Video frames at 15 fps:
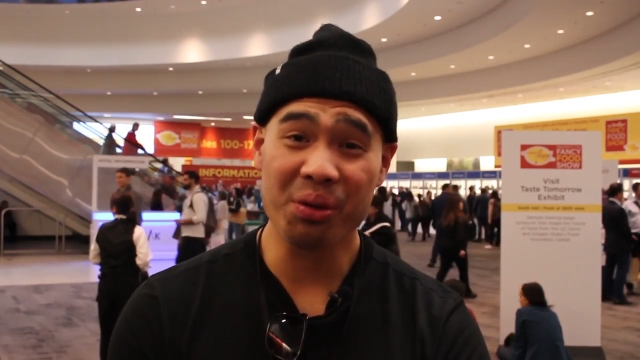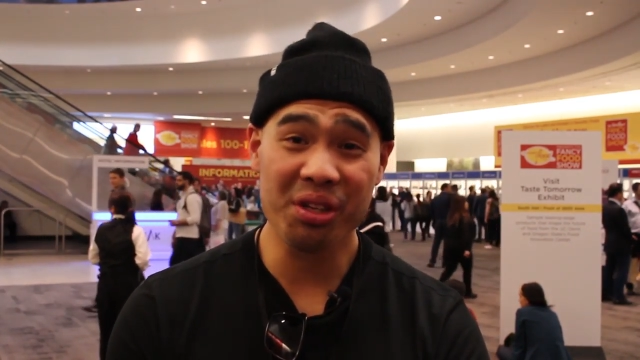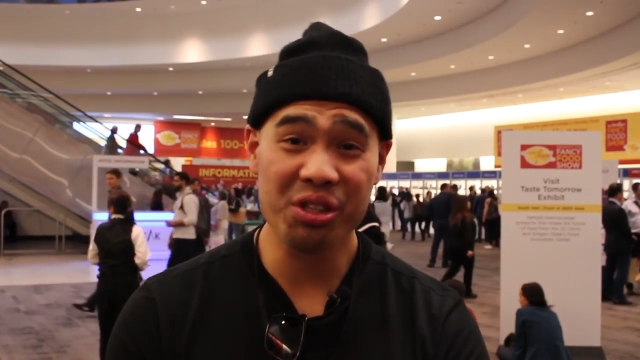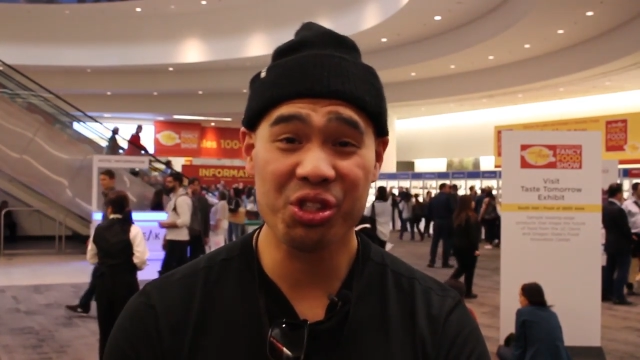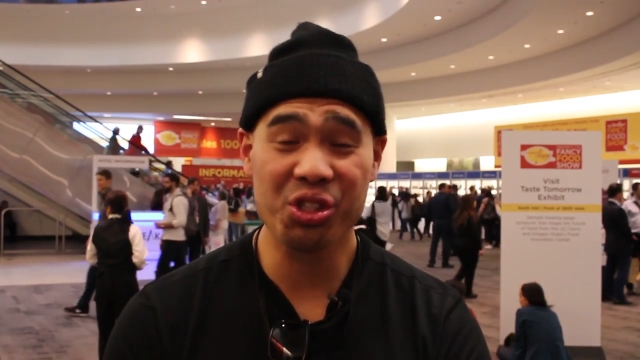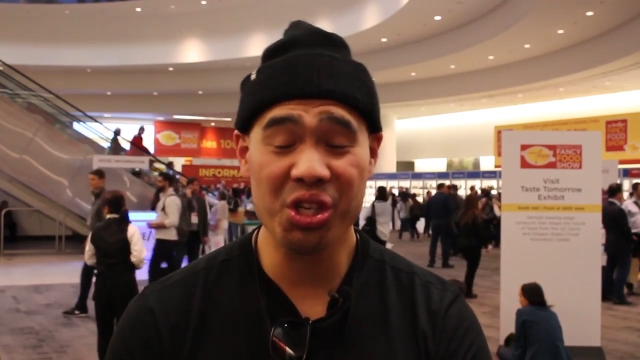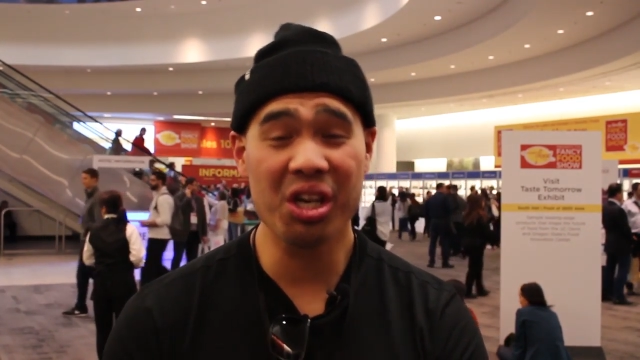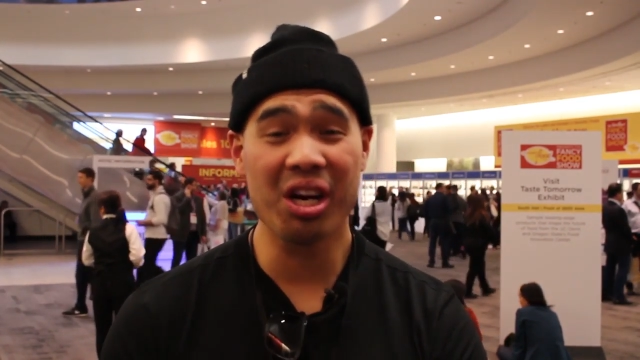
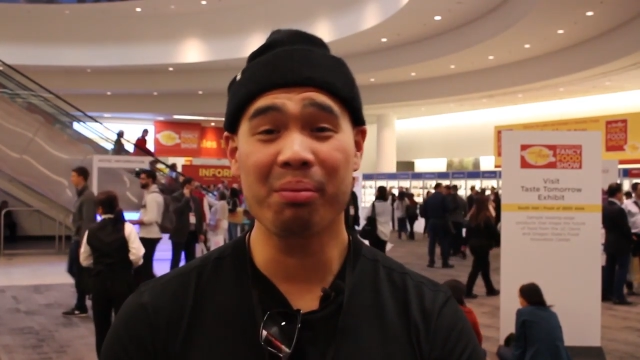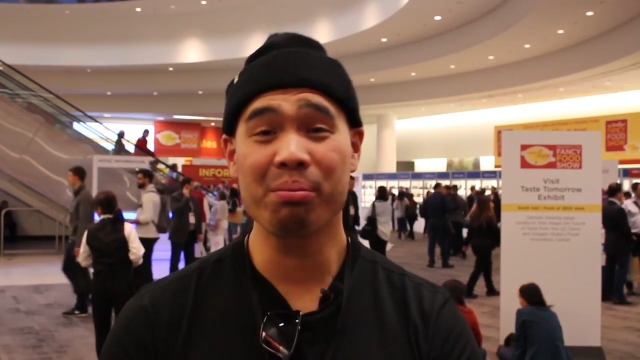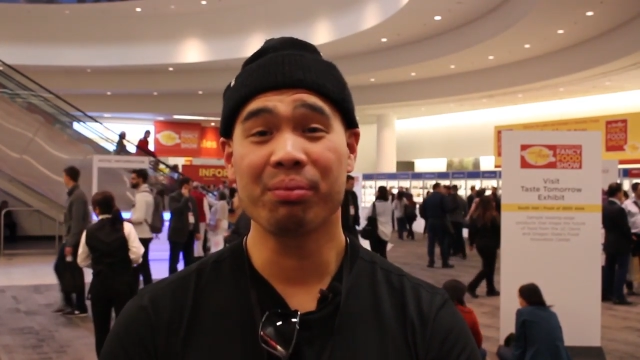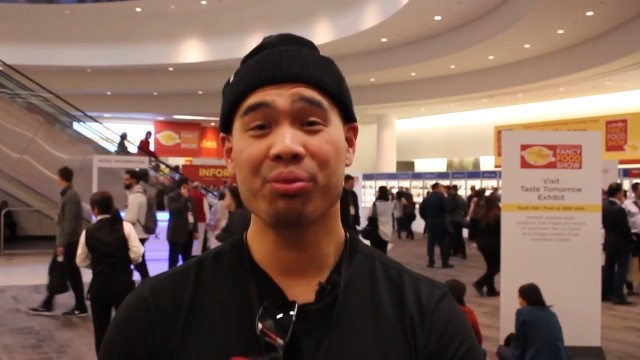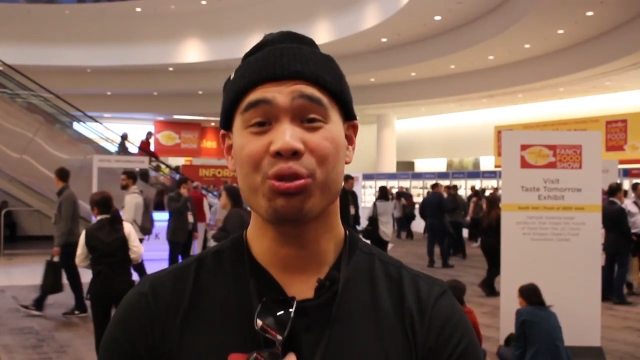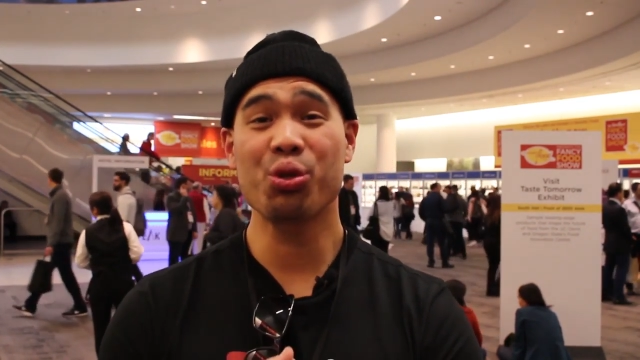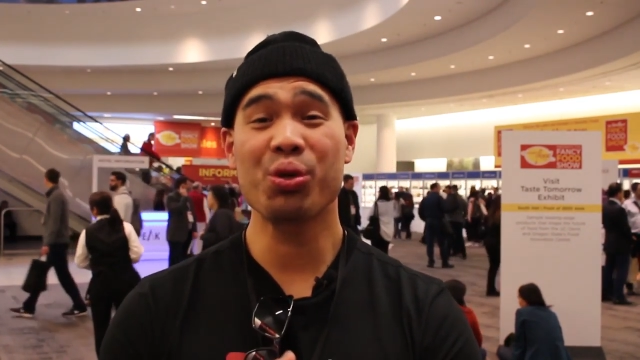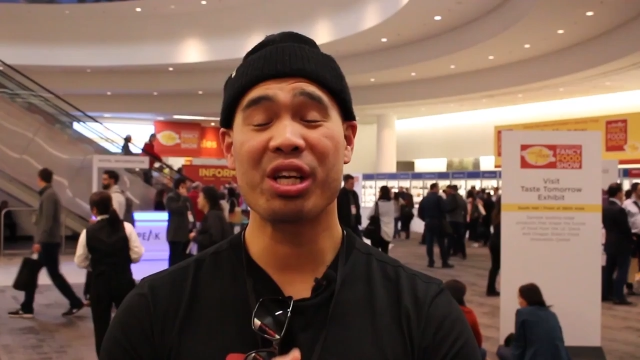this year I'm
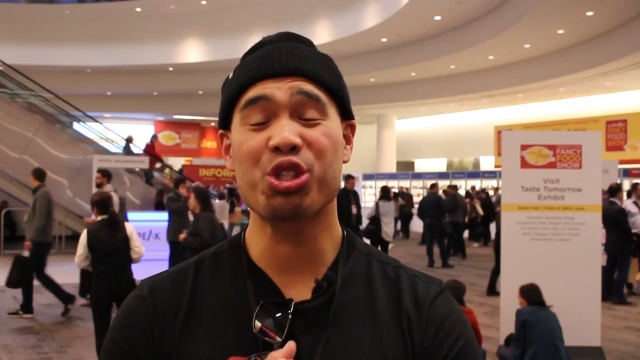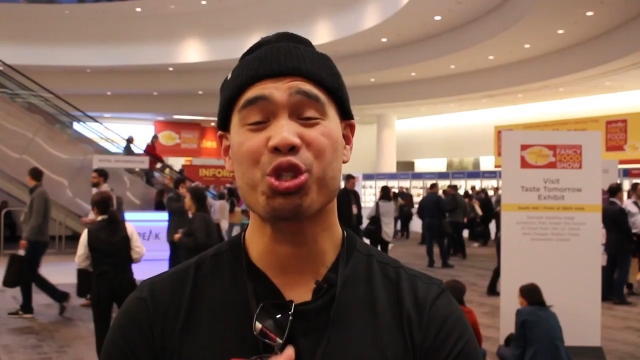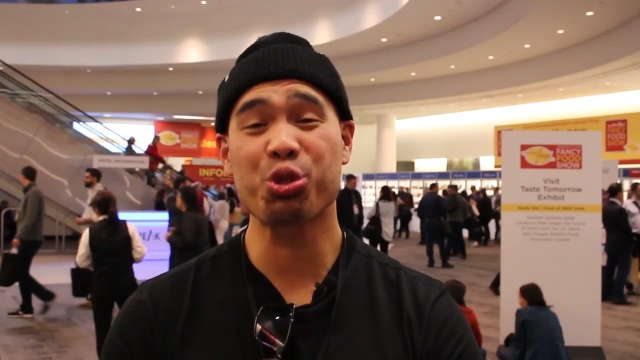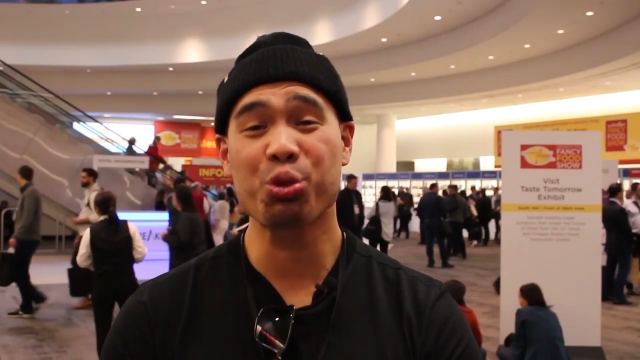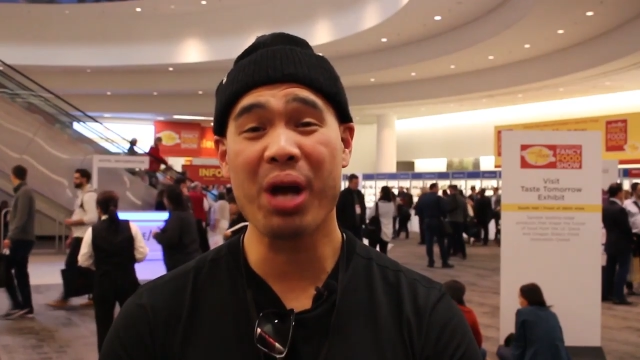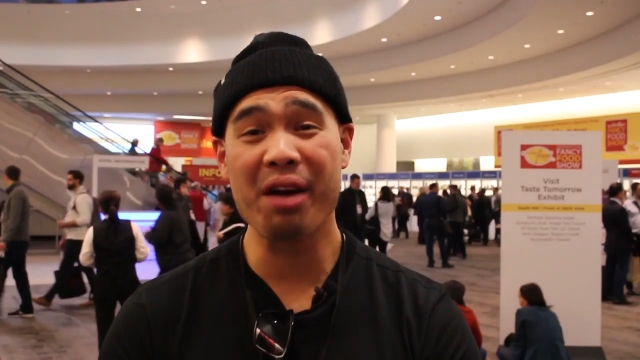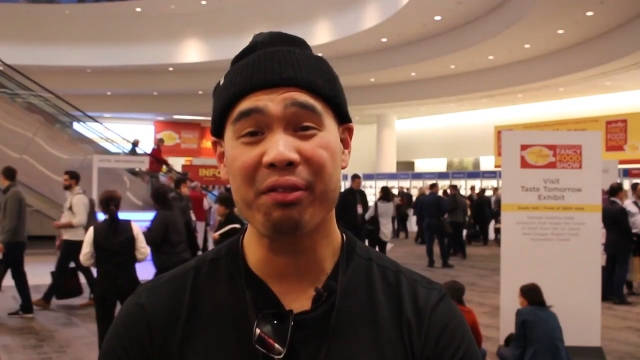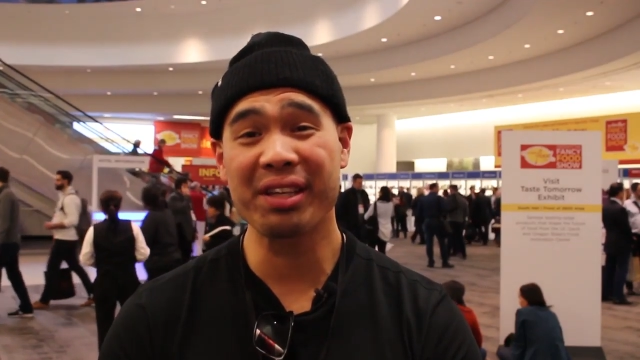doing a
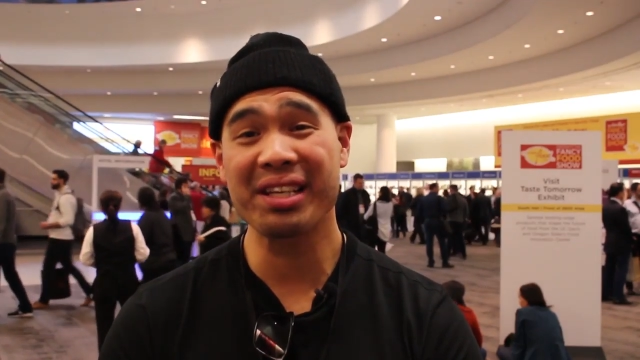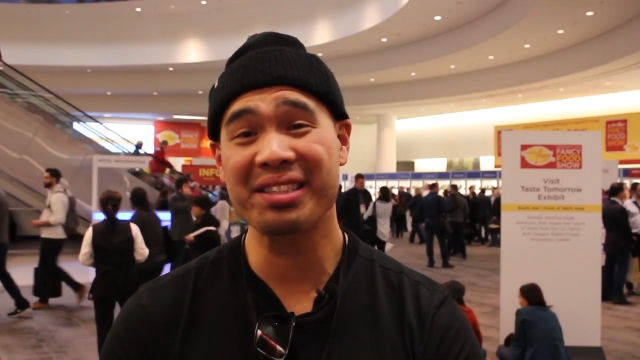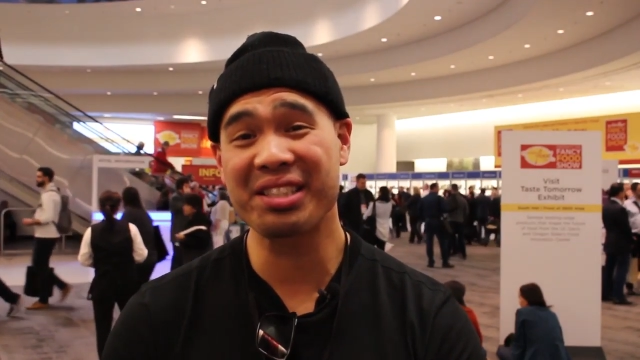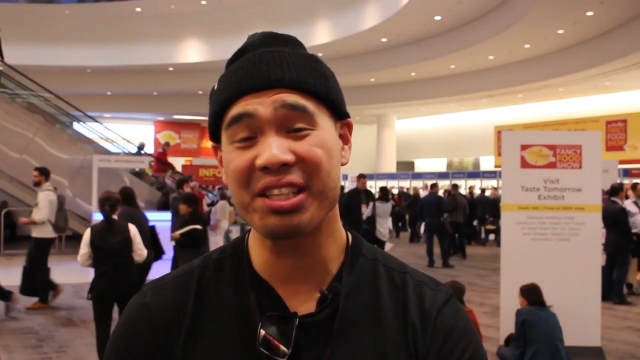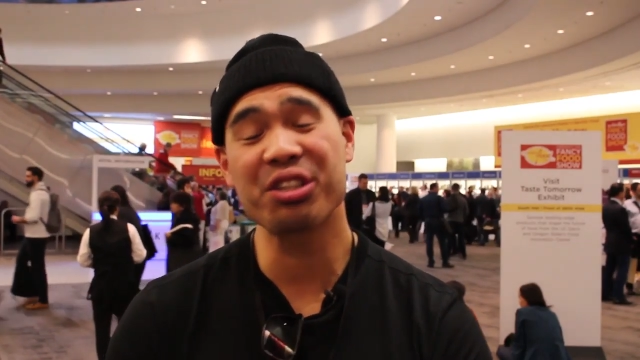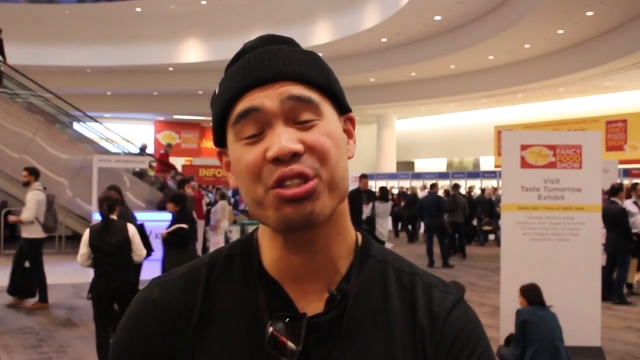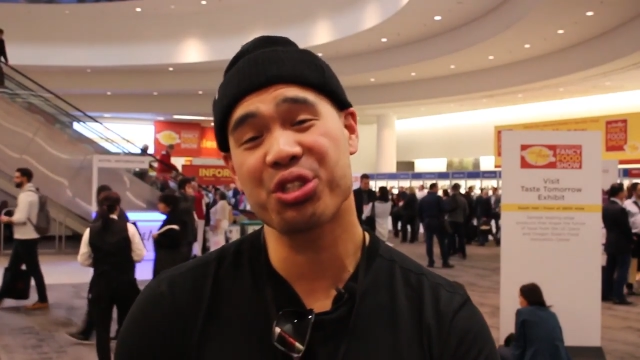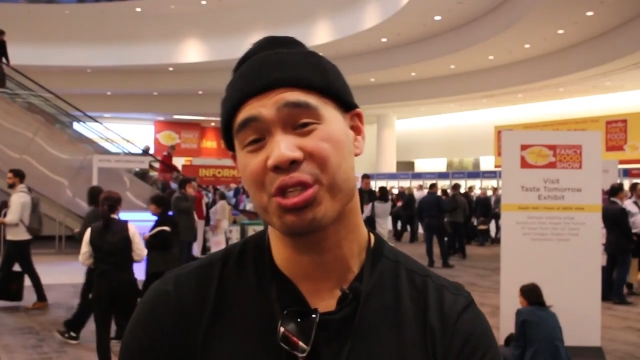traveling
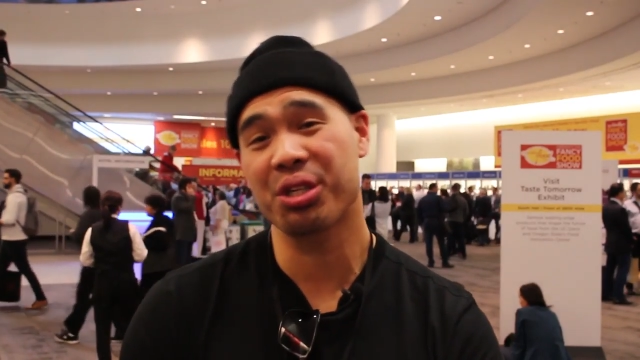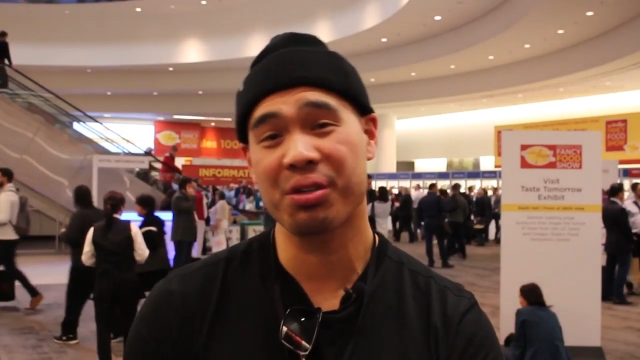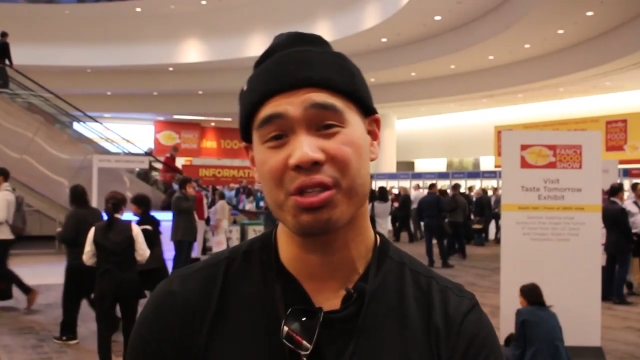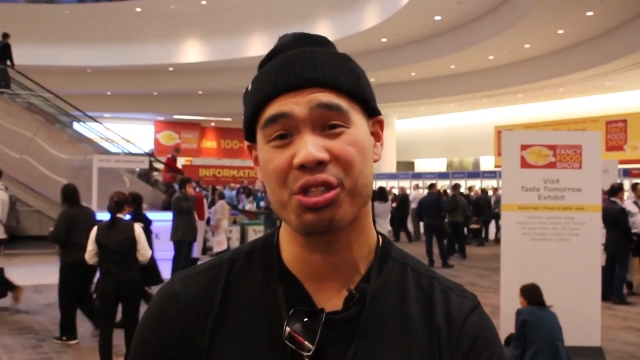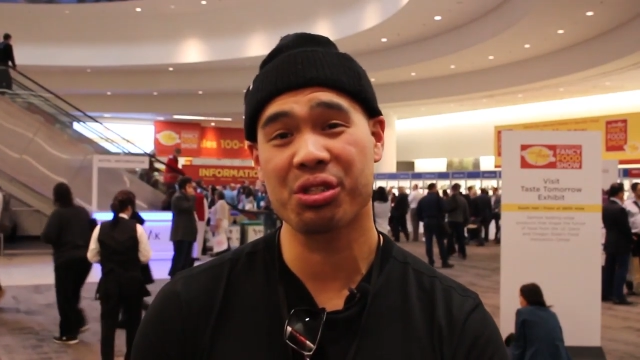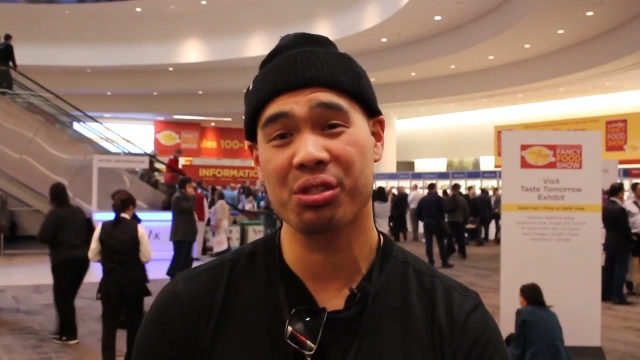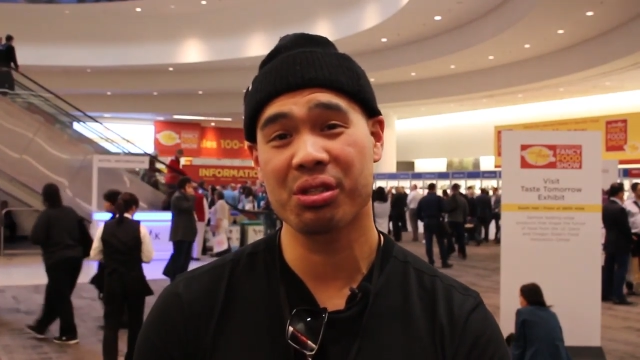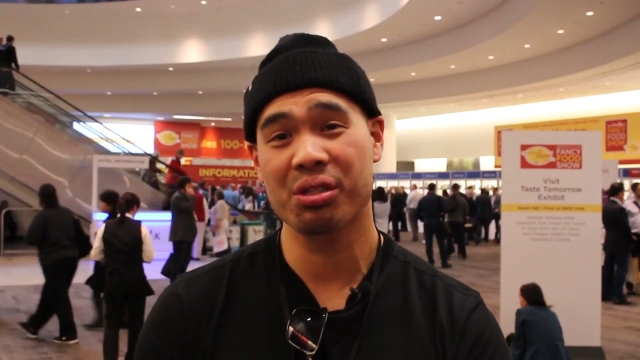dinner
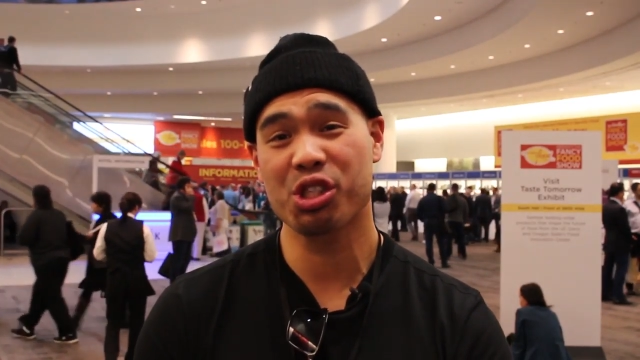series